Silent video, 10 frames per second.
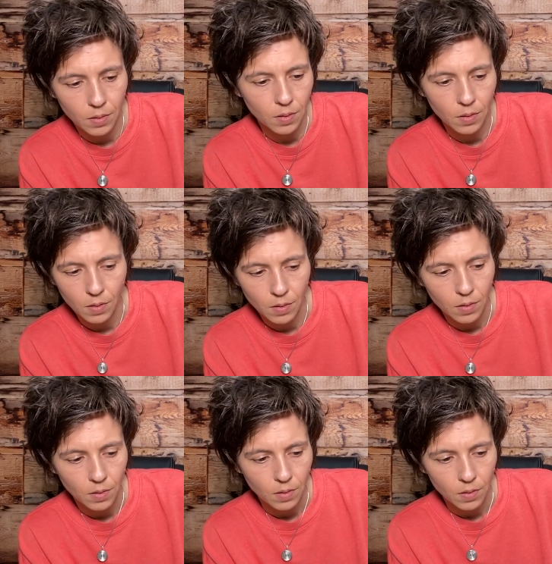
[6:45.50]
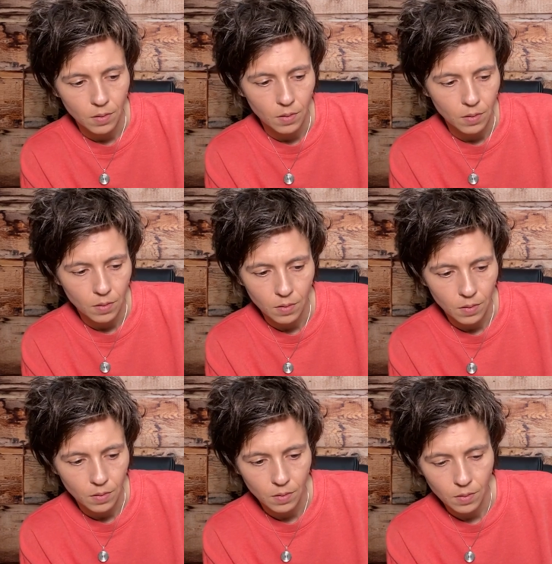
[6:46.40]

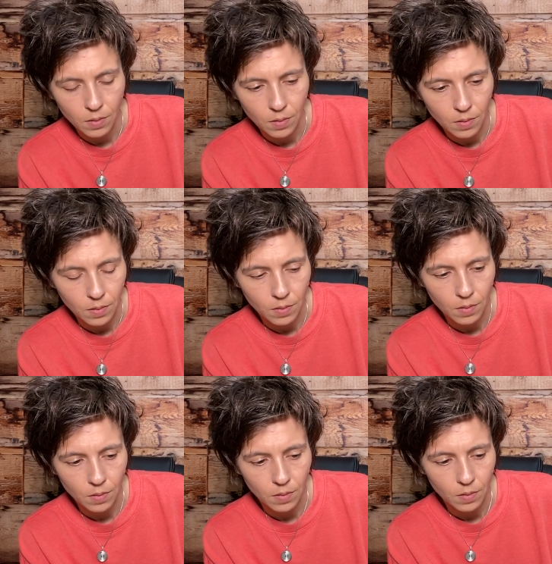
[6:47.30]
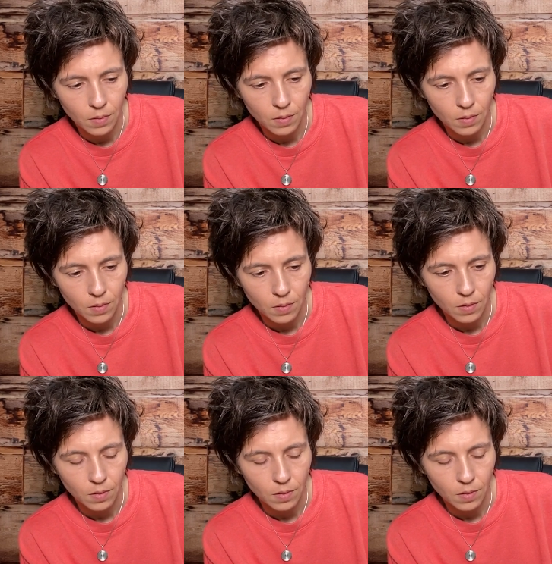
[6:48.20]
Nobody speaks.